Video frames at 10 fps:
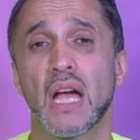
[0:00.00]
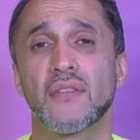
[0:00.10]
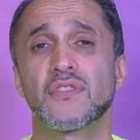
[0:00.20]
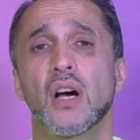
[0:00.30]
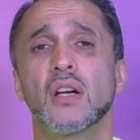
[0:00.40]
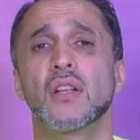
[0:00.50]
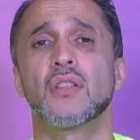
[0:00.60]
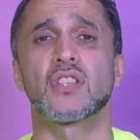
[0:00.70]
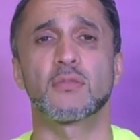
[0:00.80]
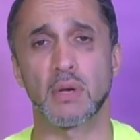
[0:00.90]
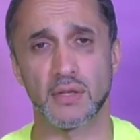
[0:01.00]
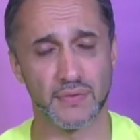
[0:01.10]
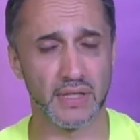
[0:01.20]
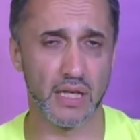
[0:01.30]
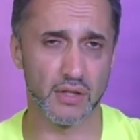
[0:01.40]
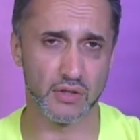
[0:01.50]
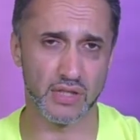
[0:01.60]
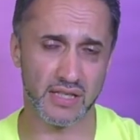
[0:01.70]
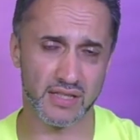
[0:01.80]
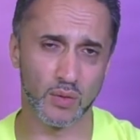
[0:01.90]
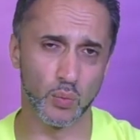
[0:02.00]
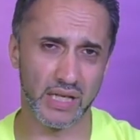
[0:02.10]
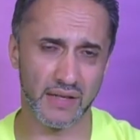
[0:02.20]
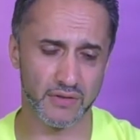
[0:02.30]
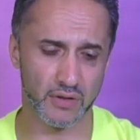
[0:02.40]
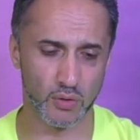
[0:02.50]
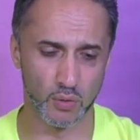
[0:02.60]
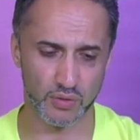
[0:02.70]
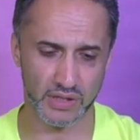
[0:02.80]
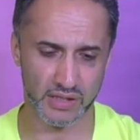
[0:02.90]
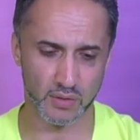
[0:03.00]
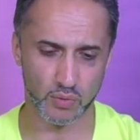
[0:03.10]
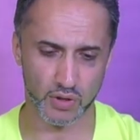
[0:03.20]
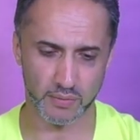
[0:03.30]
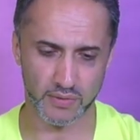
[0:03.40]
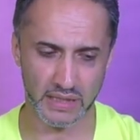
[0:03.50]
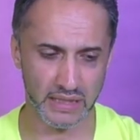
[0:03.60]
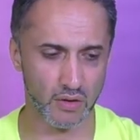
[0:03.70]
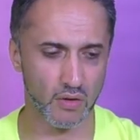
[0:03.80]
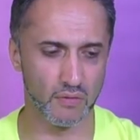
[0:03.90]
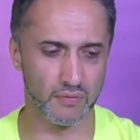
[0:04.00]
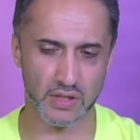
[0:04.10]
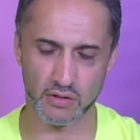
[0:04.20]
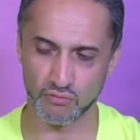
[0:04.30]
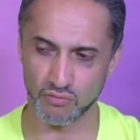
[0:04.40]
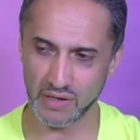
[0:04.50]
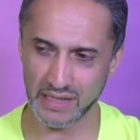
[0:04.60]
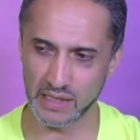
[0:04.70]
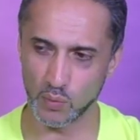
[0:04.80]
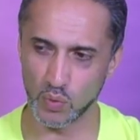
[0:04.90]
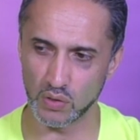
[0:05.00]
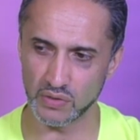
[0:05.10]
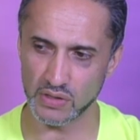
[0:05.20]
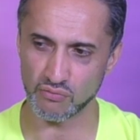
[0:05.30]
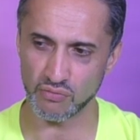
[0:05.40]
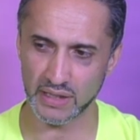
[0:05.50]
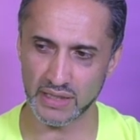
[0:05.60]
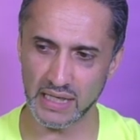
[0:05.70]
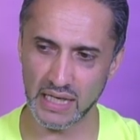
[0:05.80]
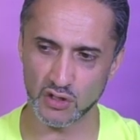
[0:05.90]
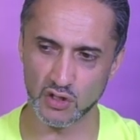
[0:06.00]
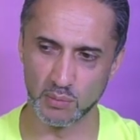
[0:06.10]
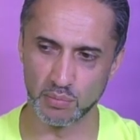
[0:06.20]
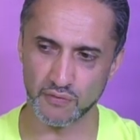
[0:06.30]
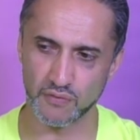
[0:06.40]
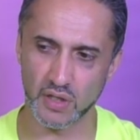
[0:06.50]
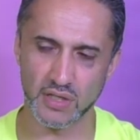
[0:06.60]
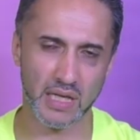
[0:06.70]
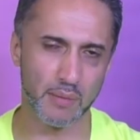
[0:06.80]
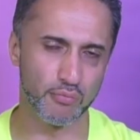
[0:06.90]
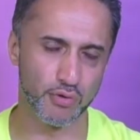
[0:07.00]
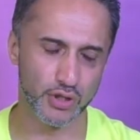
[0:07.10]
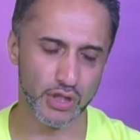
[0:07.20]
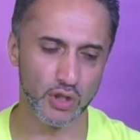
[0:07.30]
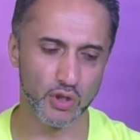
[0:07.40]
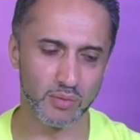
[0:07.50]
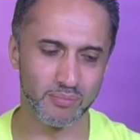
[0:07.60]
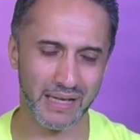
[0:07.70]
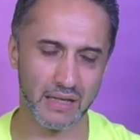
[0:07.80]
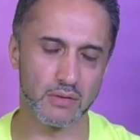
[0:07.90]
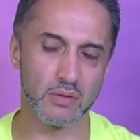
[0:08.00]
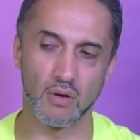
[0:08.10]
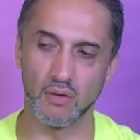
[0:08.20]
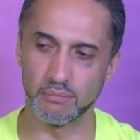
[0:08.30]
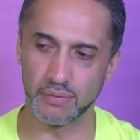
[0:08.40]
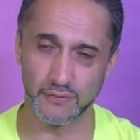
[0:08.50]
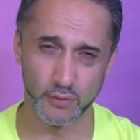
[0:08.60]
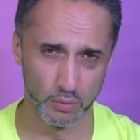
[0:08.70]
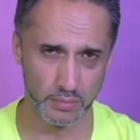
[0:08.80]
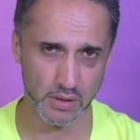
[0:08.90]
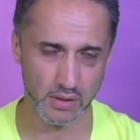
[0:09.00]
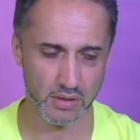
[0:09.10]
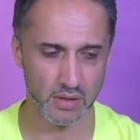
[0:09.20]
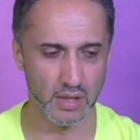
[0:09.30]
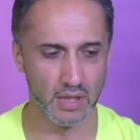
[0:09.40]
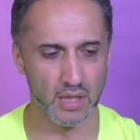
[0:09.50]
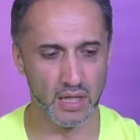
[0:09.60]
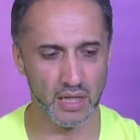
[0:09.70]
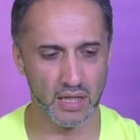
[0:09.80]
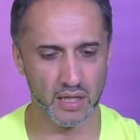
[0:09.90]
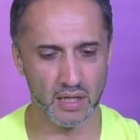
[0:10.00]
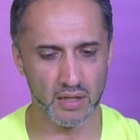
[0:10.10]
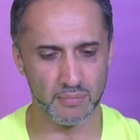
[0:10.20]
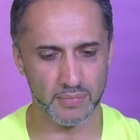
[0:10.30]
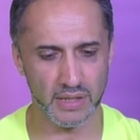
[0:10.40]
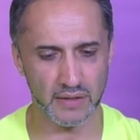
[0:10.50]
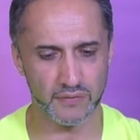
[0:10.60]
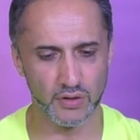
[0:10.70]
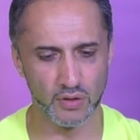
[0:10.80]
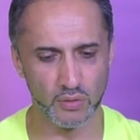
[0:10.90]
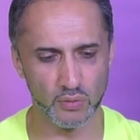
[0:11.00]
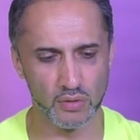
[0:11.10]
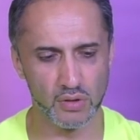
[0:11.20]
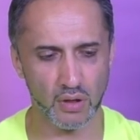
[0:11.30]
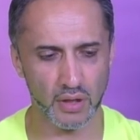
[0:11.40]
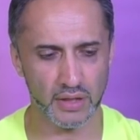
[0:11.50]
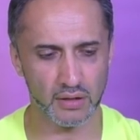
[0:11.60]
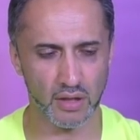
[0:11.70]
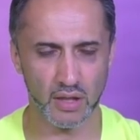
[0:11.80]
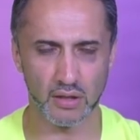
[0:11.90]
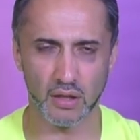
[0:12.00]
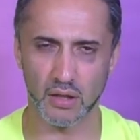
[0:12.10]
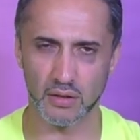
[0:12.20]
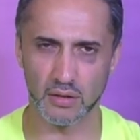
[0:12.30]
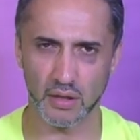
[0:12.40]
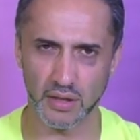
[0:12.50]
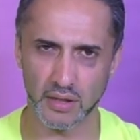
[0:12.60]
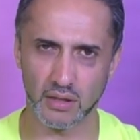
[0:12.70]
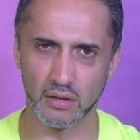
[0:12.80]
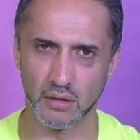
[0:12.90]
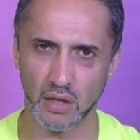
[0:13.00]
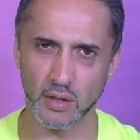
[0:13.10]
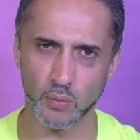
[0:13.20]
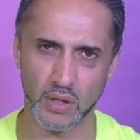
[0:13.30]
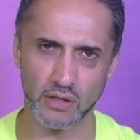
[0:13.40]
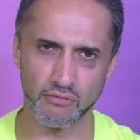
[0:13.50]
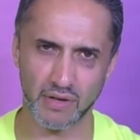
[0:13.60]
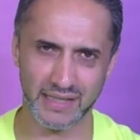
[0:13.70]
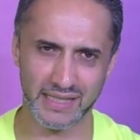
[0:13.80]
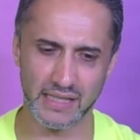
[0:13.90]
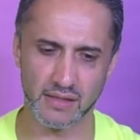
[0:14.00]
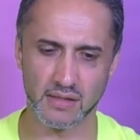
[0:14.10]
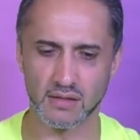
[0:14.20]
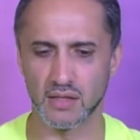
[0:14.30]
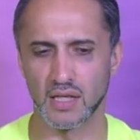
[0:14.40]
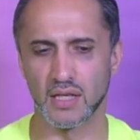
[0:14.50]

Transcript: have done the specification testing, we have done the court testing. What do we think of this racket? Well, this racket actually provides a pretty good balance of performance. Um, if you like, I like lightweight rackets,